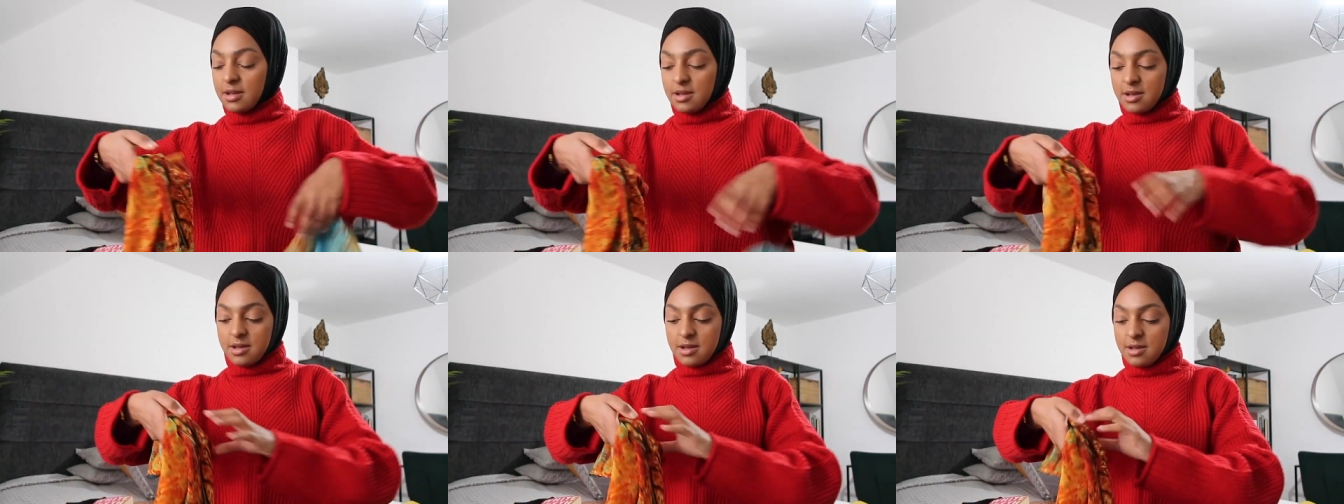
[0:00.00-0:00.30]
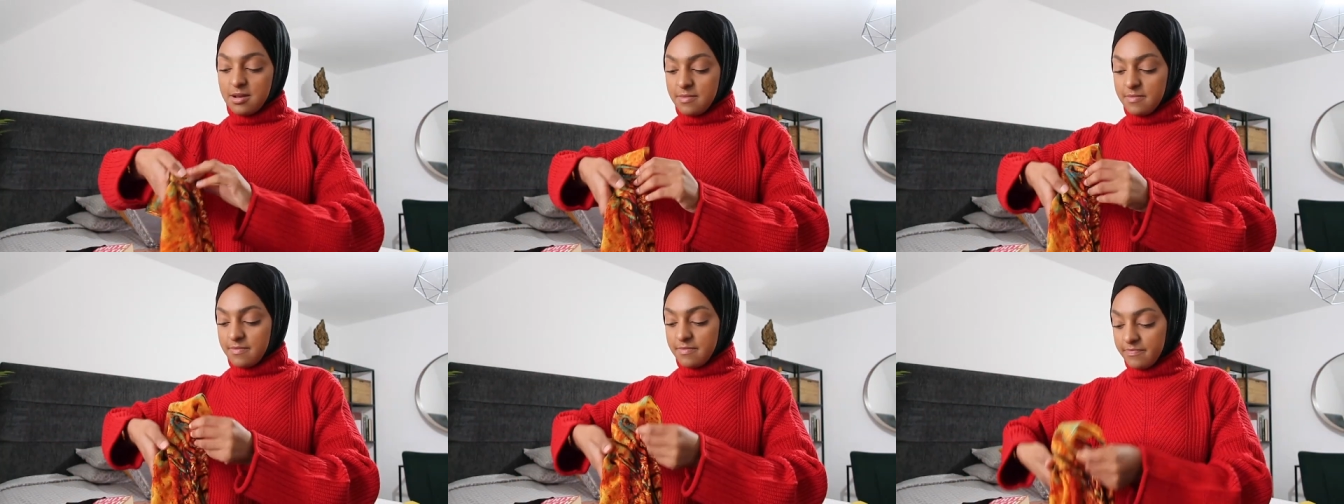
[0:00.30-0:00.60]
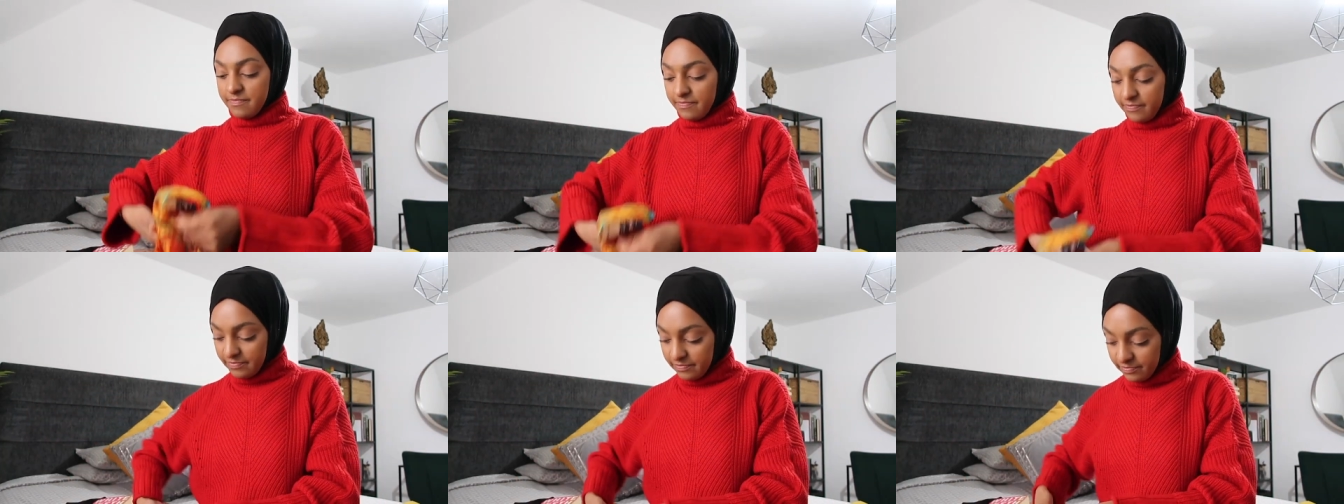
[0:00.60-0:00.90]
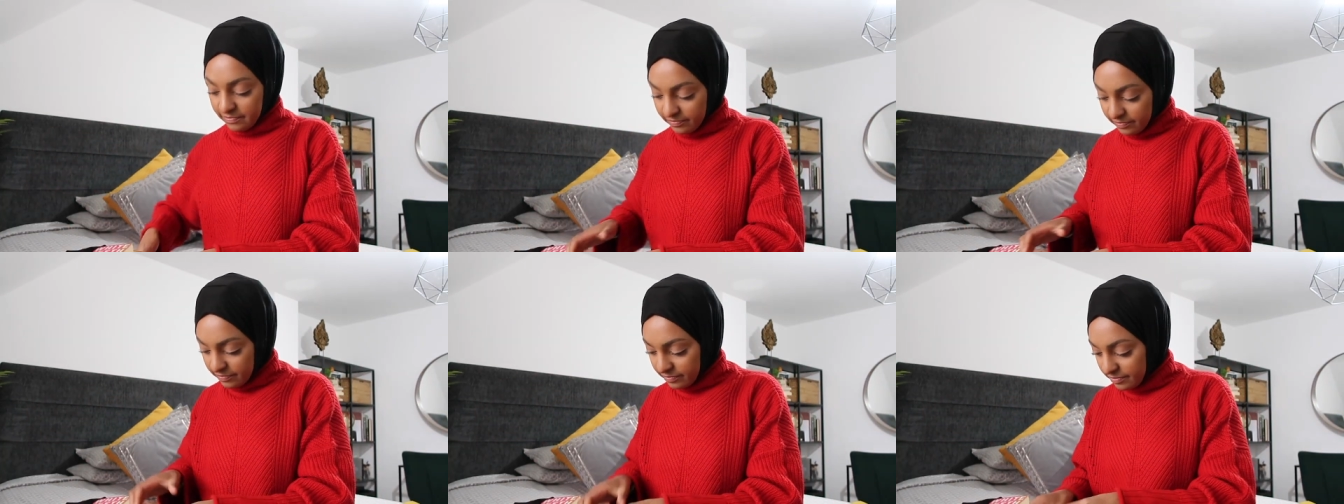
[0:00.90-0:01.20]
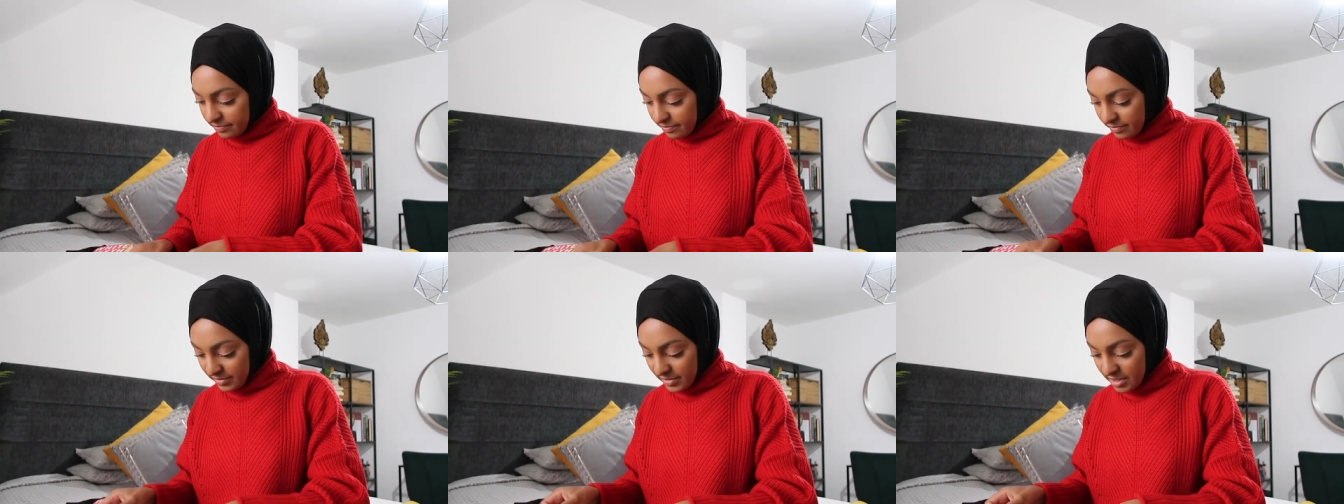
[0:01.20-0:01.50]
Um...
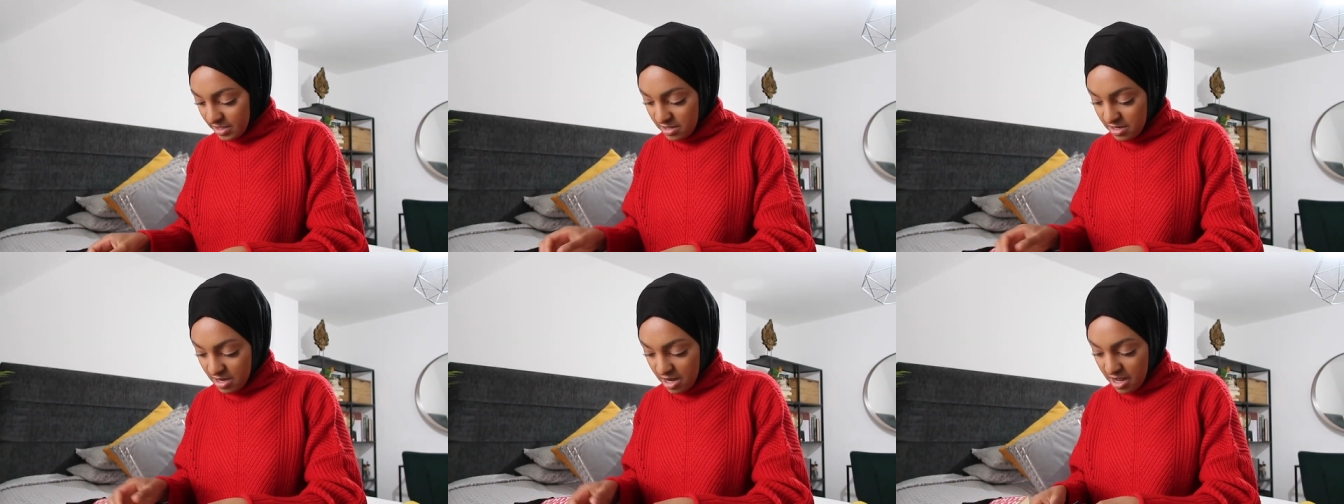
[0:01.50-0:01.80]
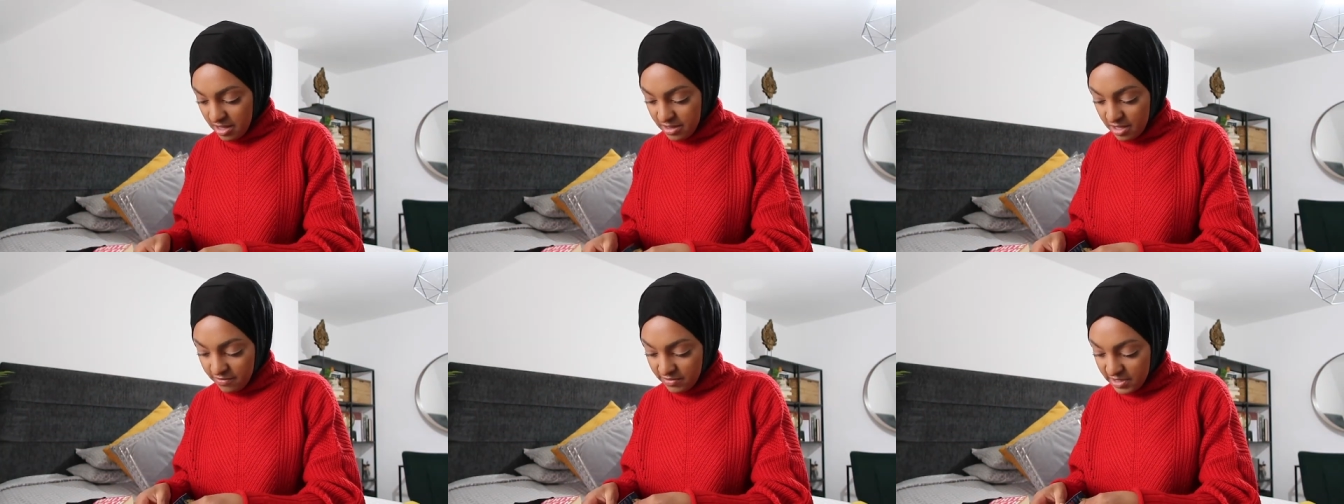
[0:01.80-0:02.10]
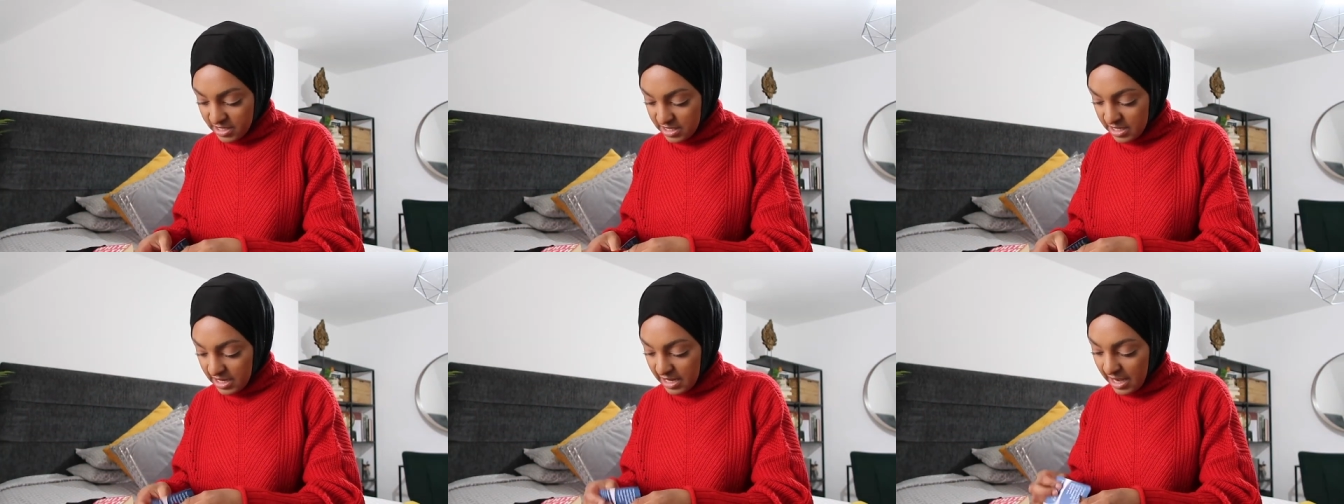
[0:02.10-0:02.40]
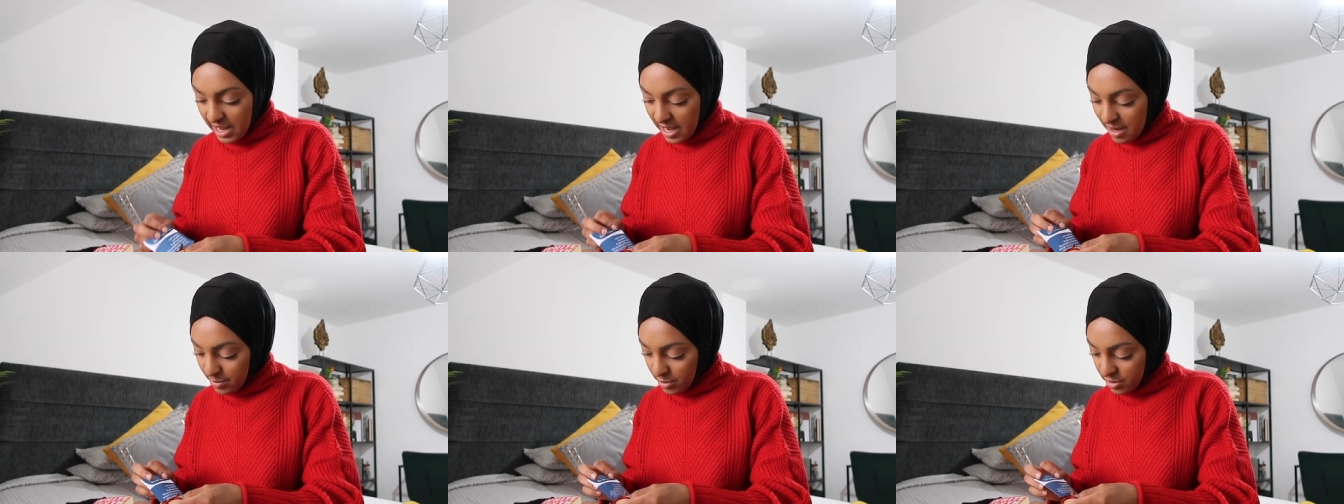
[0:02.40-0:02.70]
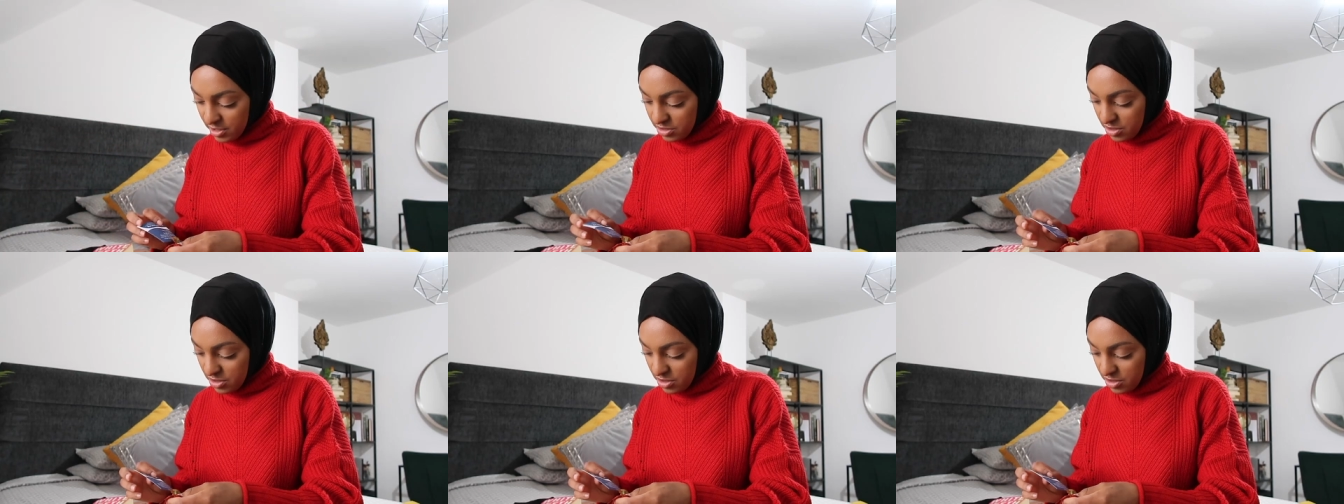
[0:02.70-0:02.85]
No, there isn't a label.